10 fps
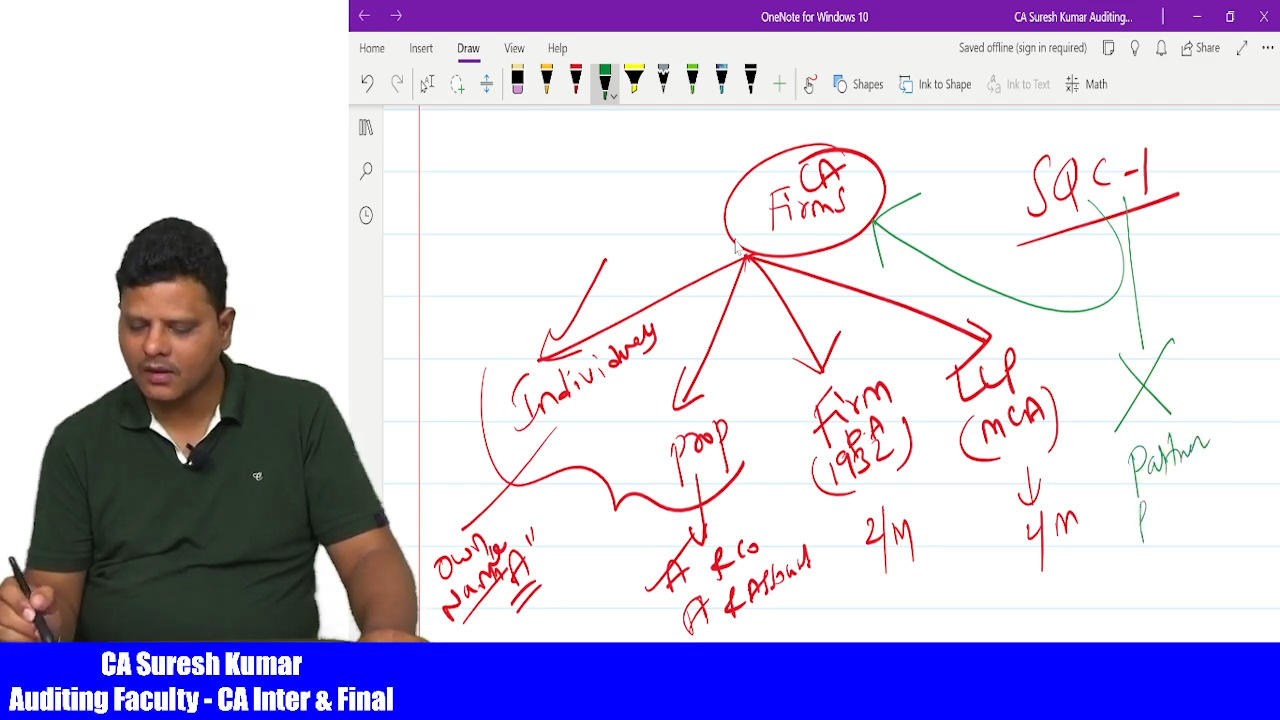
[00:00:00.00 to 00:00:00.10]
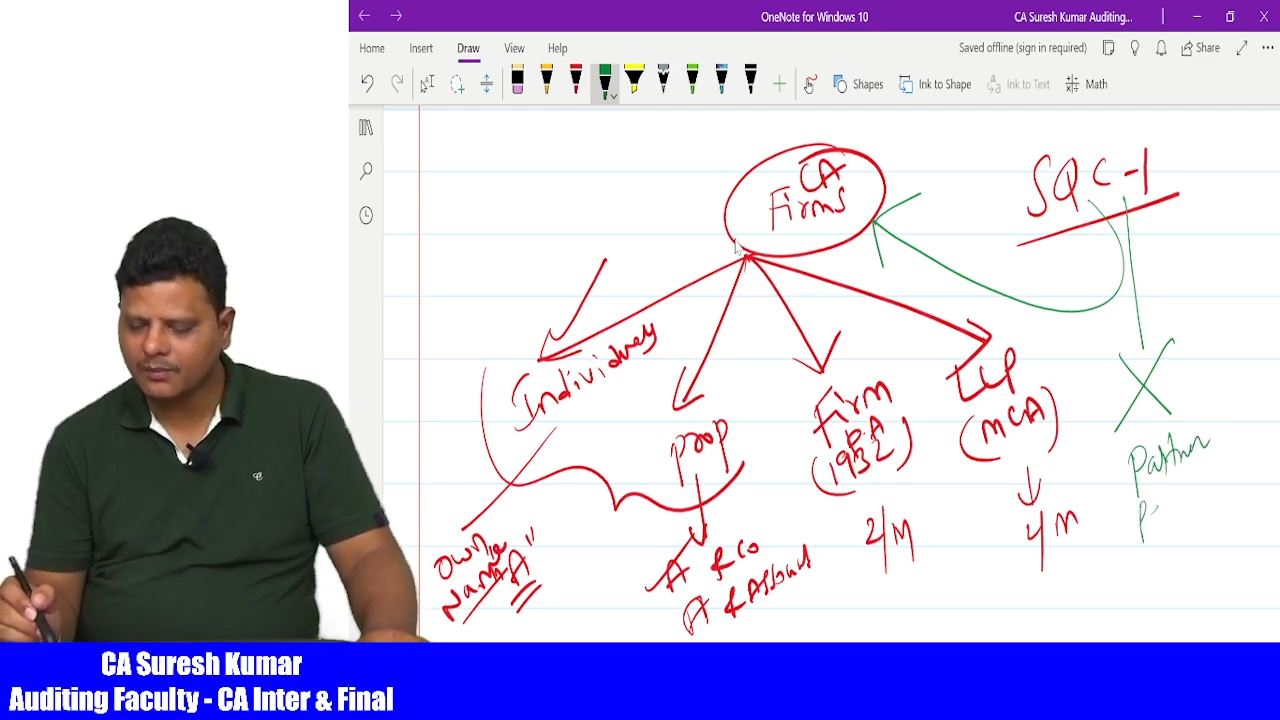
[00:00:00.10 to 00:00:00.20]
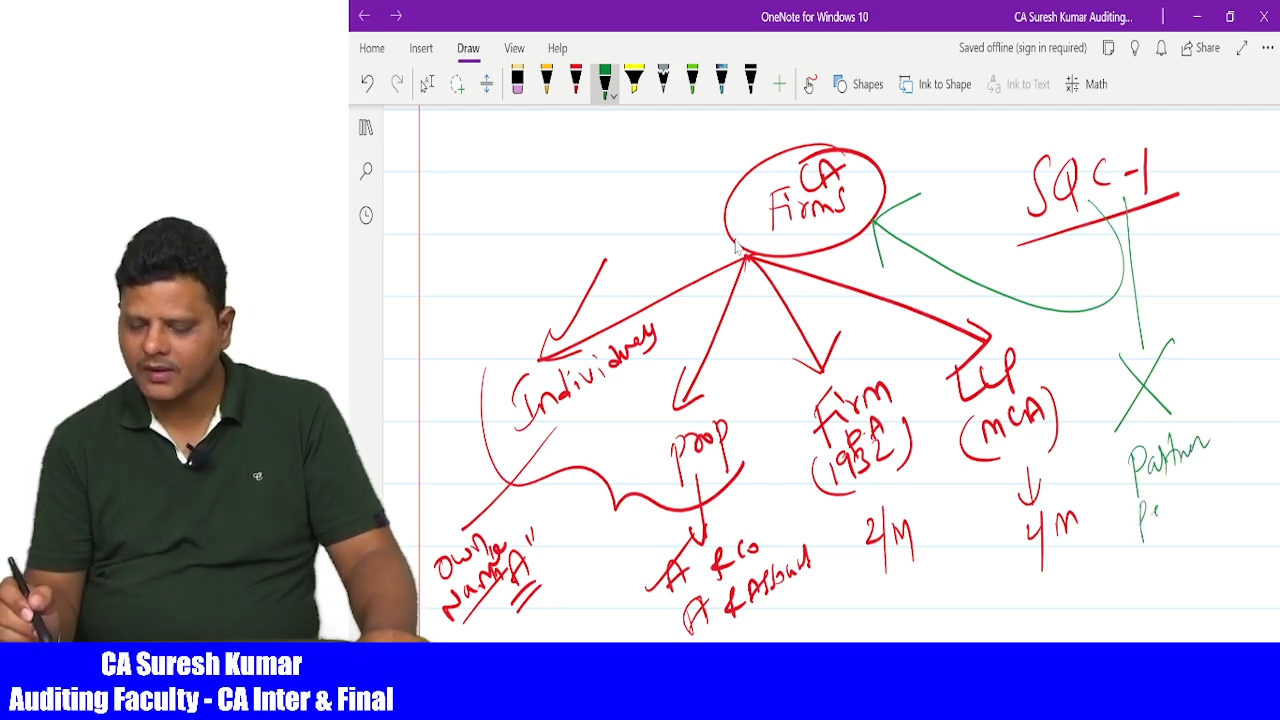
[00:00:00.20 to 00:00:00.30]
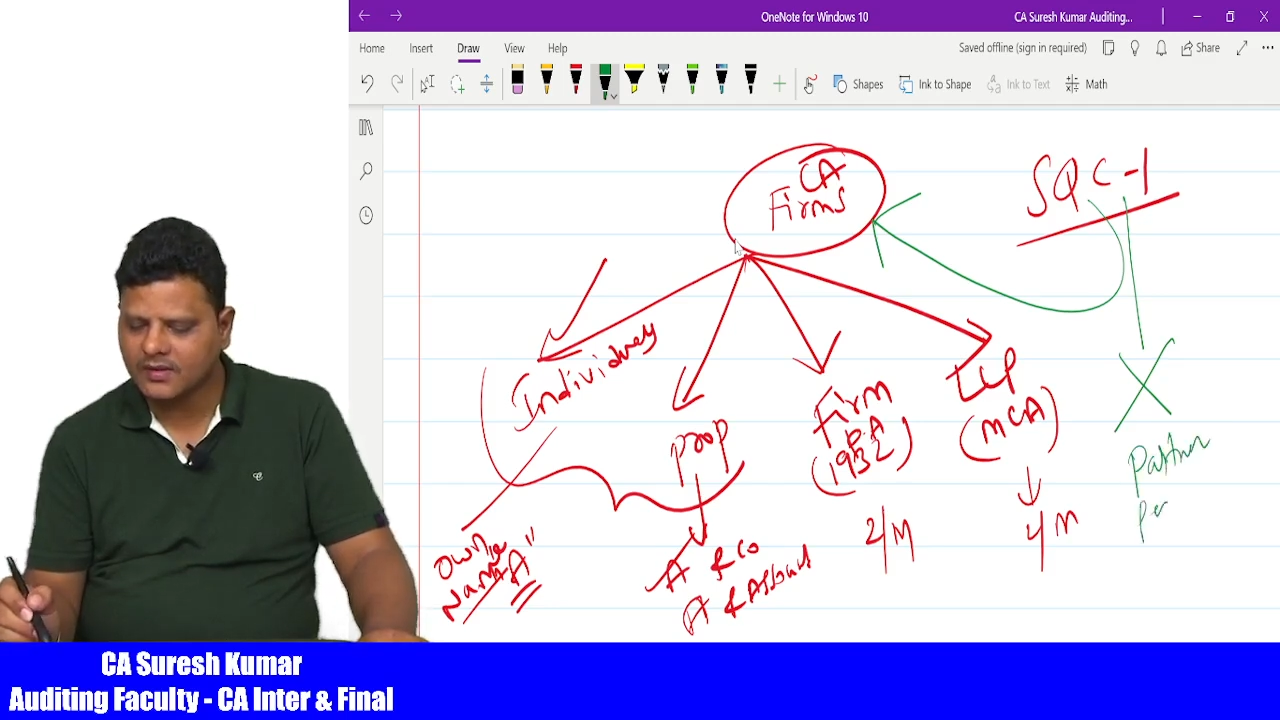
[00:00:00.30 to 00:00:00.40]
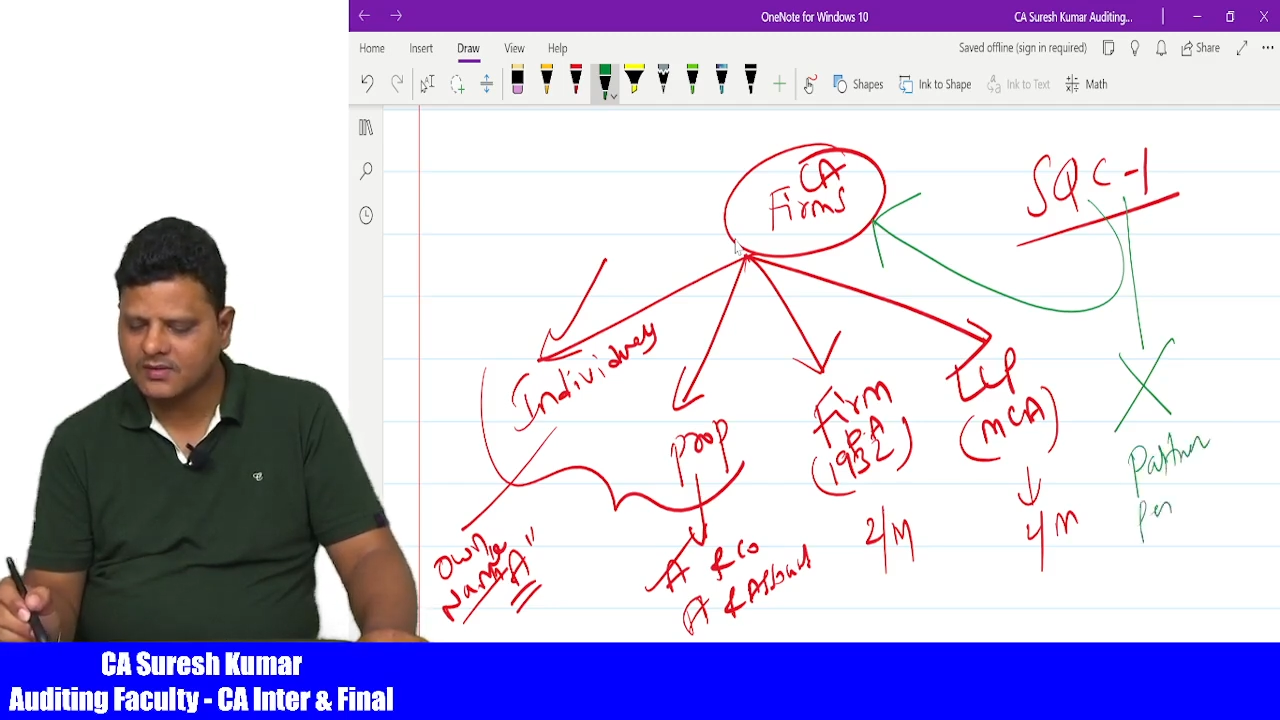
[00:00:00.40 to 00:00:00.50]

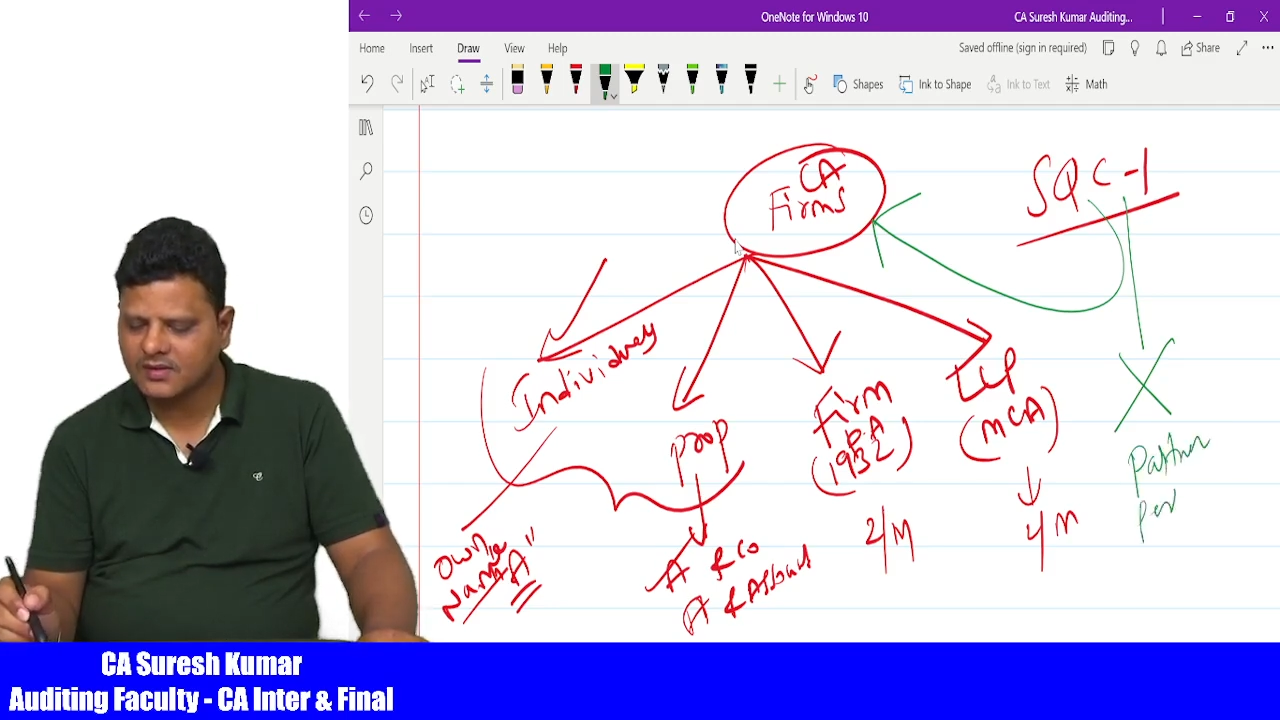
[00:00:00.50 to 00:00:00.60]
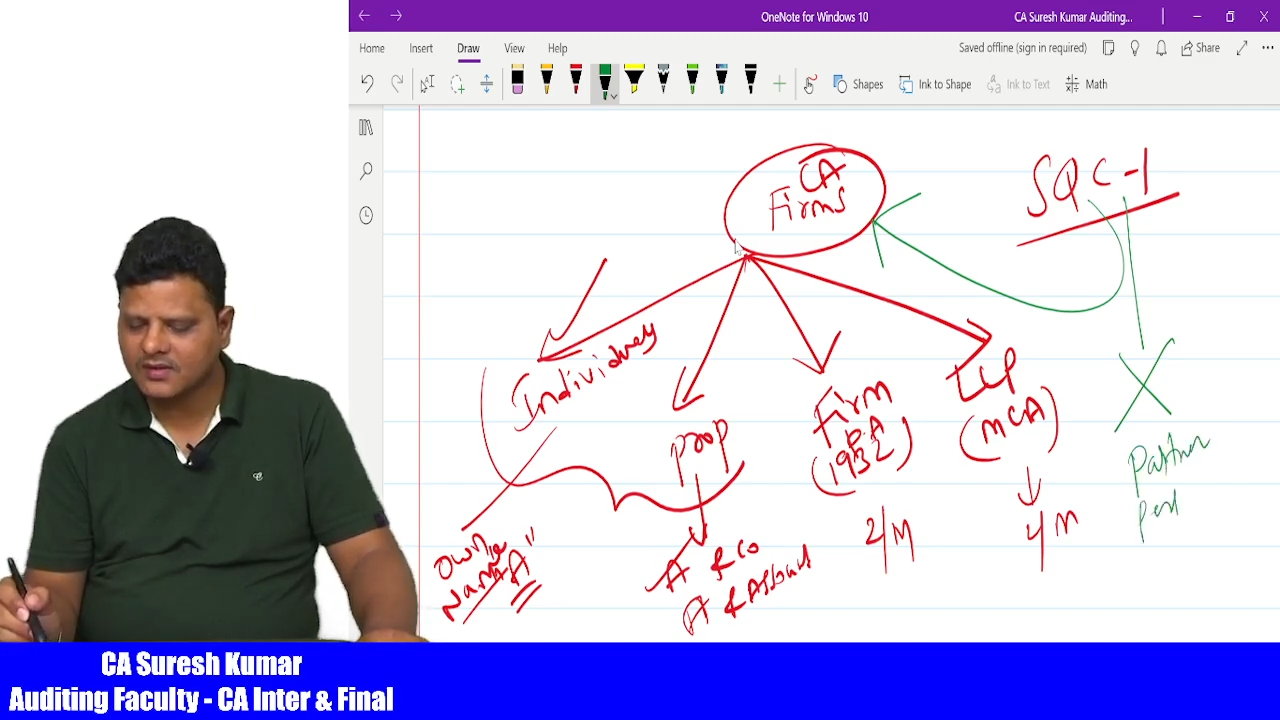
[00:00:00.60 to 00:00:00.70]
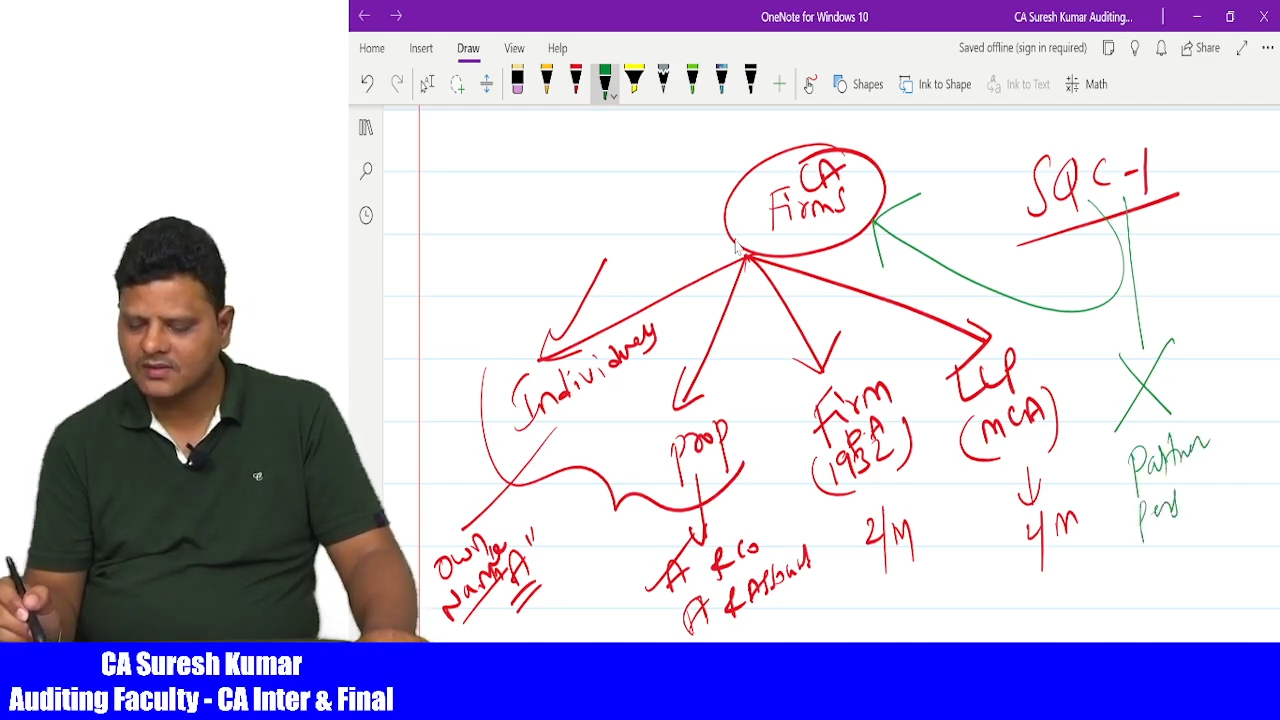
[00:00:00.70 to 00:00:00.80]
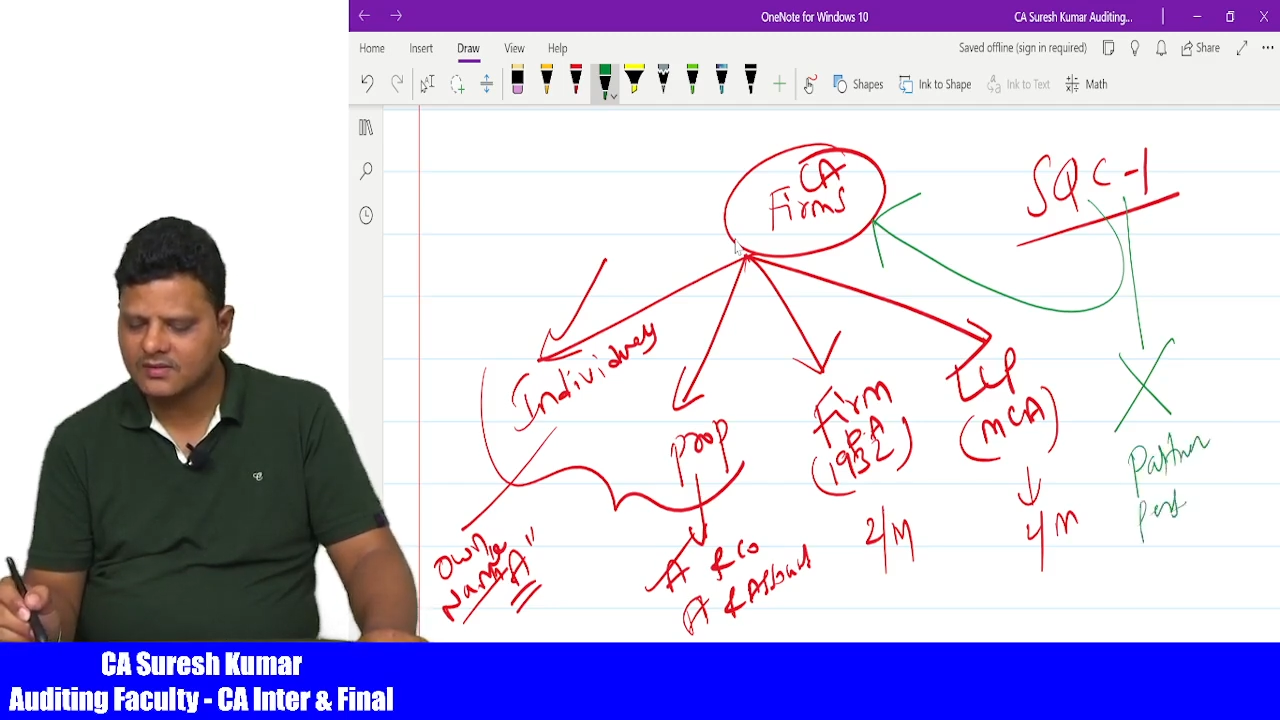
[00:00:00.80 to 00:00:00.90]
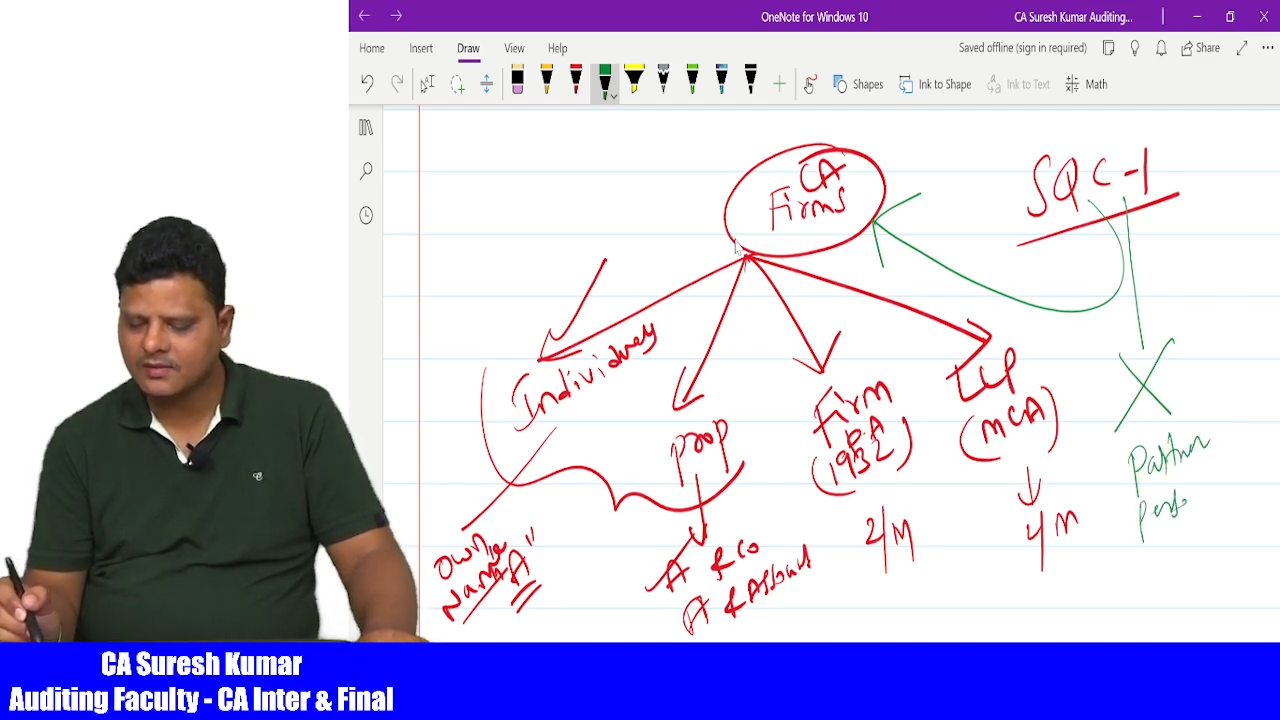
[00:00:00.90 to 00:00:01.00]

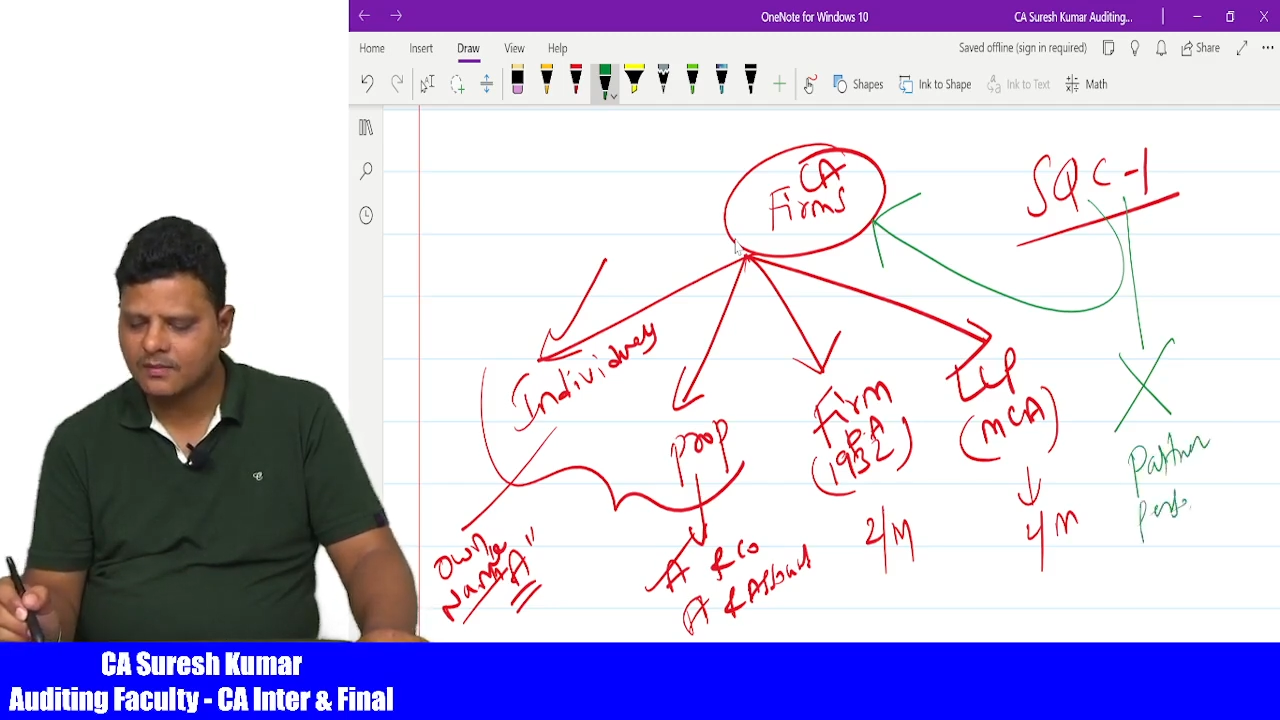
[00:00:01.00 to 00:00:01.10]
persons.